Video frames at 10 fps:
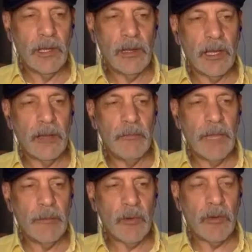like a
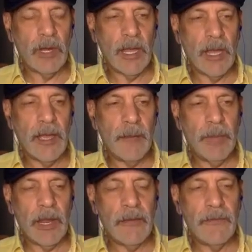memory.
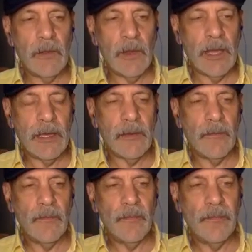But I feel like,
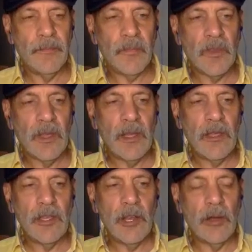
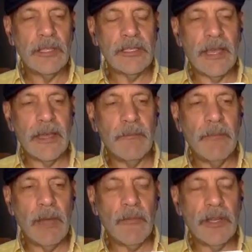you know, it's like a
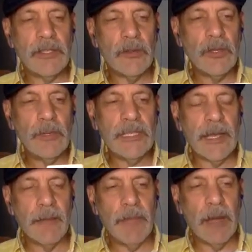memory. So it's almost
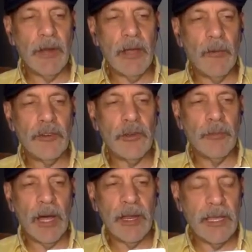like a memory of what your
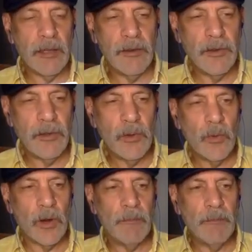body can do, or a